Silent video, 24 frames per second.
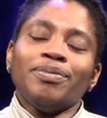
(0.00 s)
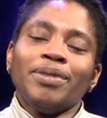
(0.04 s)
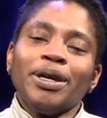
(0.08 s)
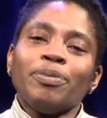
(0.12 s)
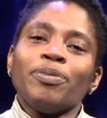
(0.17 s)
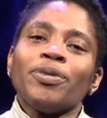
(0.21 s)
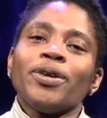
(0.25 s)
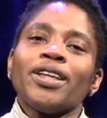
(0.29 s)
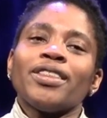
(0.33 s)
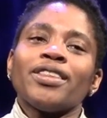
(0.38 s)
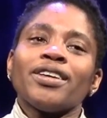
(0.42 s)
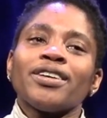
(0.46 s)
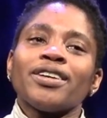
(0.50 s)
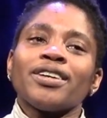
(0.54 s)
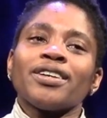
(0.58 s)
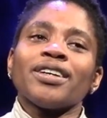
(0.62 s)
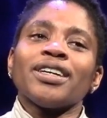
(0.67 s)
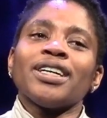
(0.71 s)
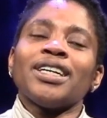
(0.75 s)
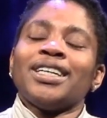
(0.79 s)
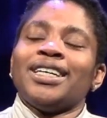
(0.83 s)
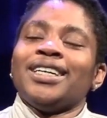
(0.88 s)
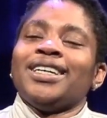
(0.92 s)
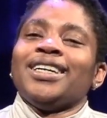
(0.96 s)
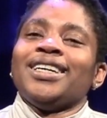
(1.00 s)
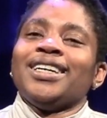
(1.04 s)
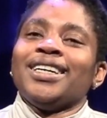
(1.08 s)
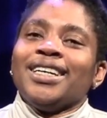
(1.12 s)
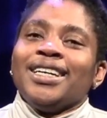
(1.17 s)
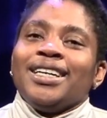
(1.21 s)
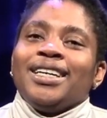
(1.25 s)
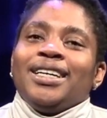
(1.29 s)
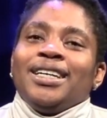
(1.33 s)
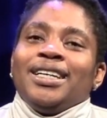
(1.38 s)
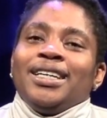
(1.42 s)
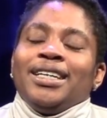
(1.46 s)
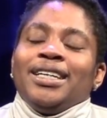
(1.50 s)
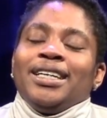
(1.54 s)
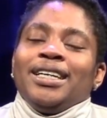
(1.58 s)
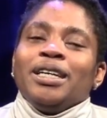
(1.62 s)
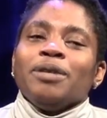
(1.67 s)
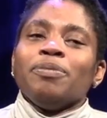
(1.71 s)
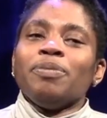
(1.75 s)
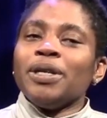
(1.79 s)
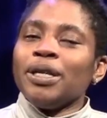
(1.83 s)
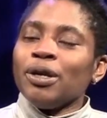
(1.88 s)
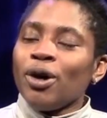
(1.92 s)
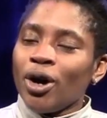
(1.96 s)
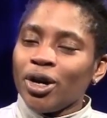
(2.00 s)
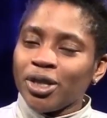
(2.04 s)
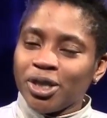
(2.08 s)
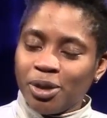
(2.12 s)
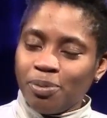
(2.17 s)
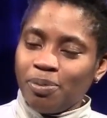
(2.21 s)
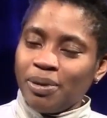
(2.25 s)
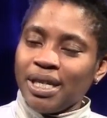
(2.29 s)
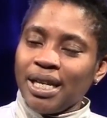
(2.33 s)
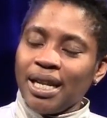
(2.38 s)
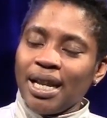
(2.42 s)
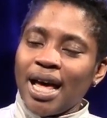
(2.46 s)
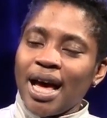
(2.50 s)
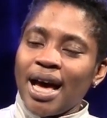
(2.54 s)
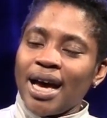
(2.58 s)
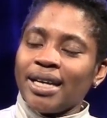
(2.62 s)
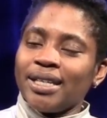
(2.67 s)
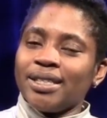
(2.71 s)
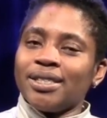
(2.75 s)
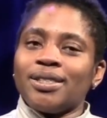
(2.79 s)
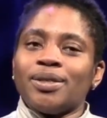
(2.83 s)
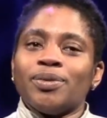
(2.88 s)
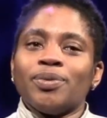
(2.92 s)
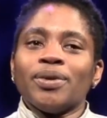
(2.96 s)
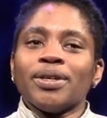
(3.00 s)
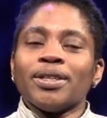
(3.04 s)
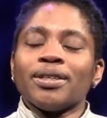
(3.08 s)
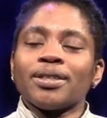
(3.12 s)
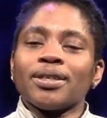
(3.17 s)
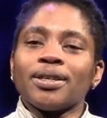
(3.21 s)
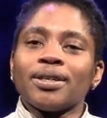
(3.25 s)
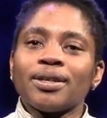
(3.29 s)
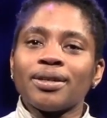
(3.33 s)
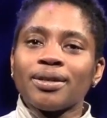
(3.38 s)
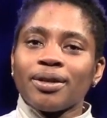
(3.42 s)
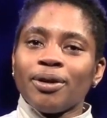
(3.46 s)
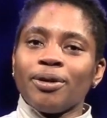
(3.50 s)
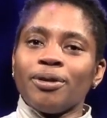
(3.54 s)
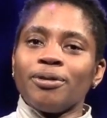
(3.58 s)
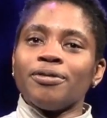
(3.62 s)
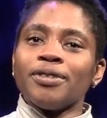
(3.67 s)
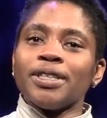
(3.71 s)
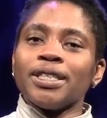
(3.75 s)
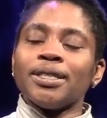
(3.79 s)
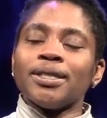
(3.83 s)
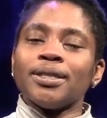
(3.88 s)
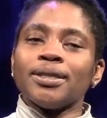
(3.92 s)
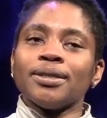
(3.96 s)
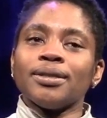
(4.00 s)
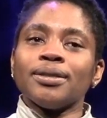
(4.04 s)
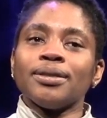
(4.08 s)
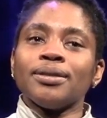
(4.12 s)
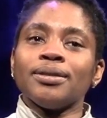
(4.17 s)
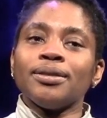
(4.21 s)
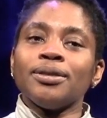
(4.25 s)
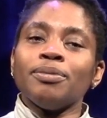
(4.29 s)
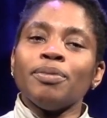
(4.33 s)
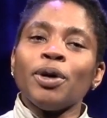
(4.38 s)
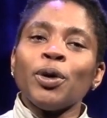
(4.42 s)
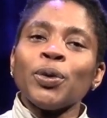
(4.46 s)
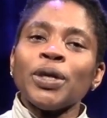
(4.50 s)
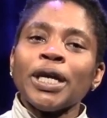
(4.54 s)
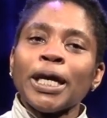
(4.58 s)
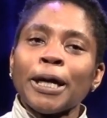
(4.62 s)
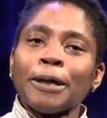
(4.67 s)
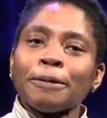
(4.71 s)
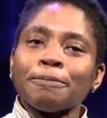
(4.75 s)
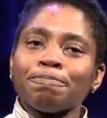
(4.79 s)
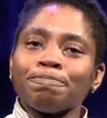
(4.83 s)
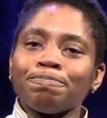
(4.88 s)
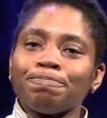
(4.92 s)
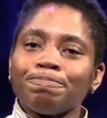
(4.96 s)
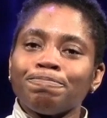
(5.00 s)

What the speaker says: My brother had been hospitalized with COVID pneumonia.